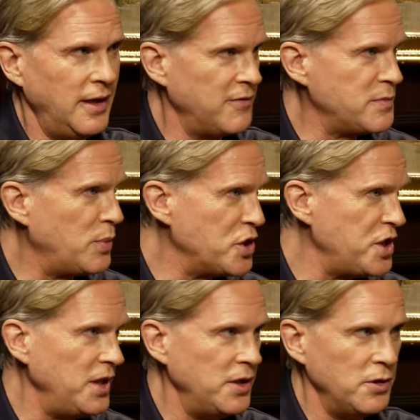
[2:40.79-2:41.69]
He loves
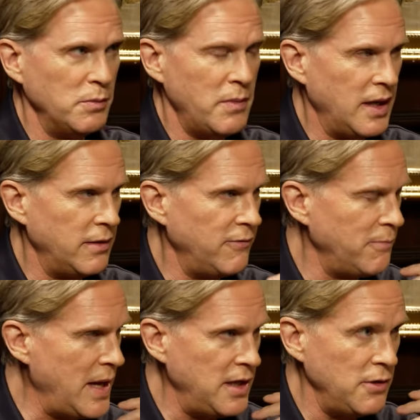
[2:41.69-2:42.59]
pushing you and
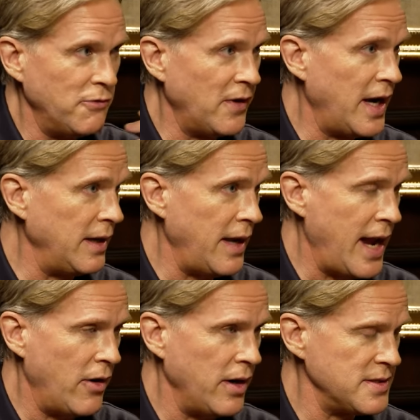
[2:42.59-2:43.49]
making you find
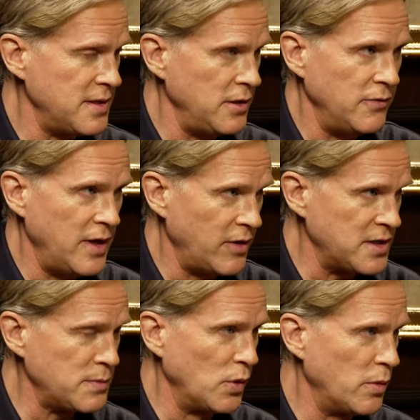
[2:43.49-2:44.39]
areas that you've never
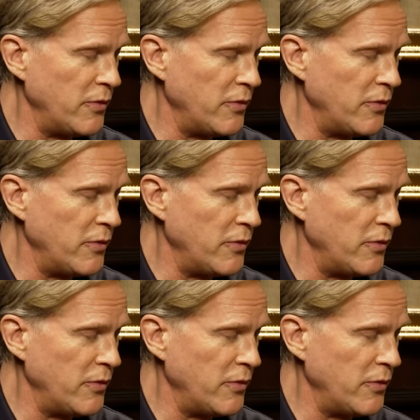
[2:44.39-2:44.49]
explored